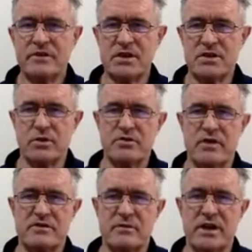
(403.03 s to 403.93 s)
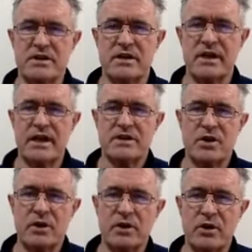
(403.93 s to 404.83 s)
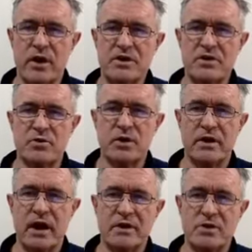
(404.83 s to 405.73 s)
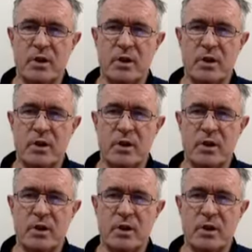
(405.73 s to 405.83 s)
digital transformation and agile integration really are,